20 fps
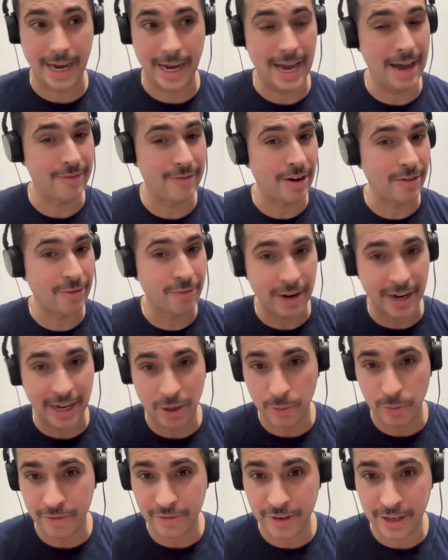I have
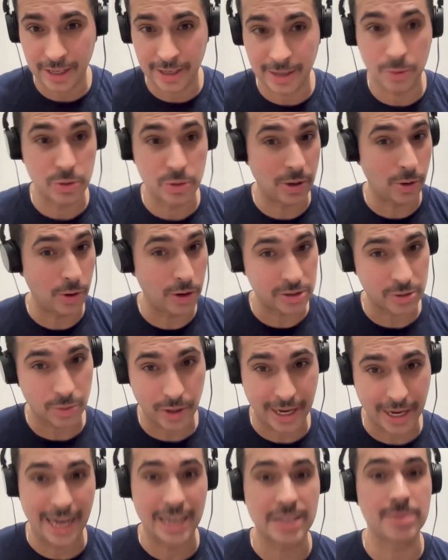Alfredo Avila, who's also
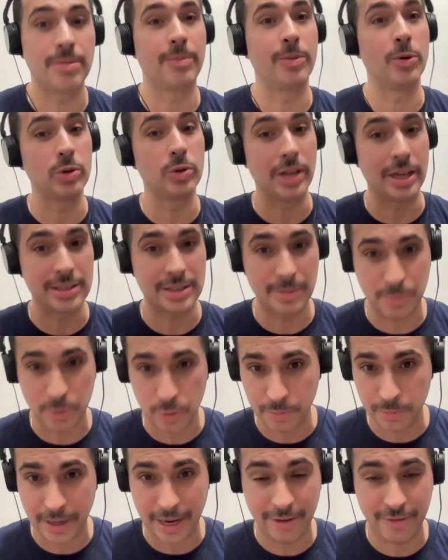a cast member who does the
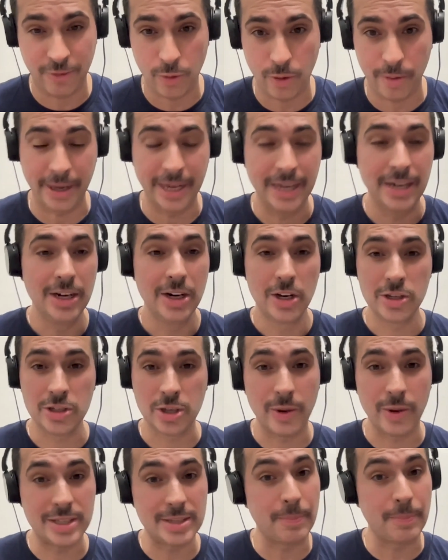boom mic for me.
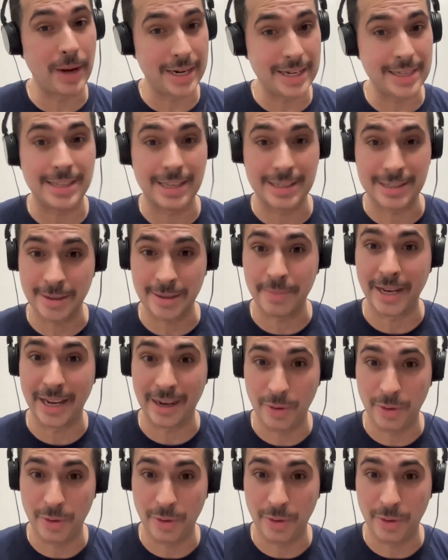So it's a buddy system here.